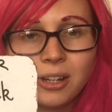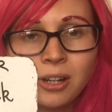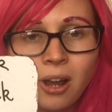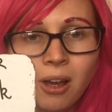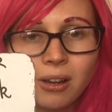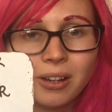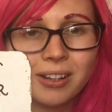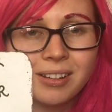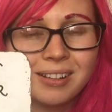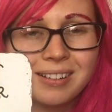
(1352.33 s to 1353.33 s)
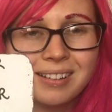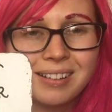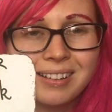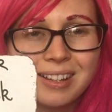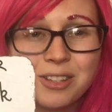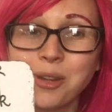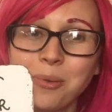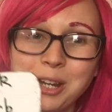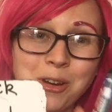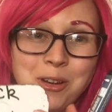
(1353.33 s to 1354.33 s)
Clock. So we could